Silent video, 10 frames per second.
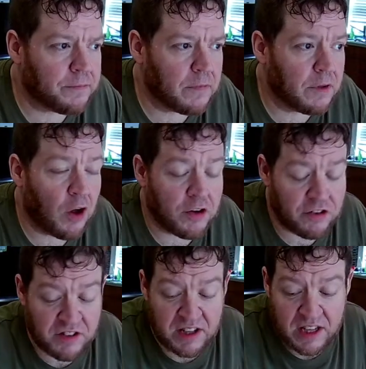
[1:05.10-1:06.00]
not
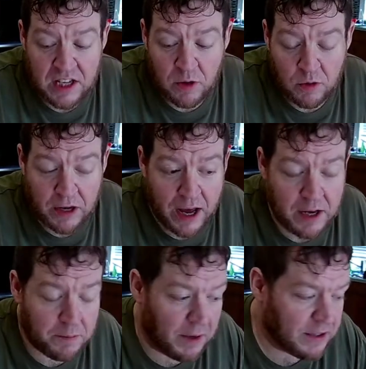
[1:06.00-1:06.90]
just keto
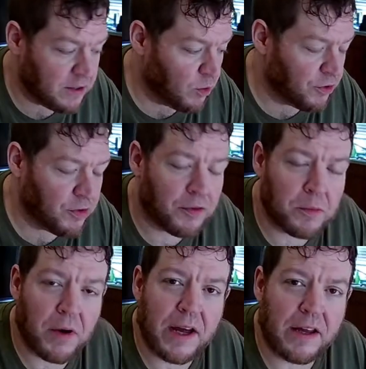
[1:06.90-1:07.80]
diet, but also for
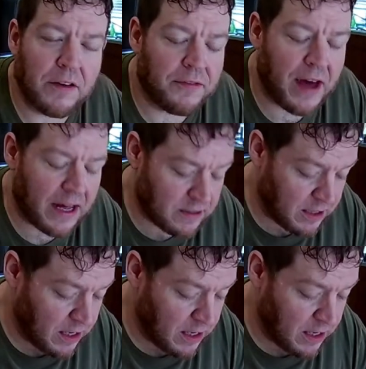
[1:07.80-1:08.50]
breaking the fast.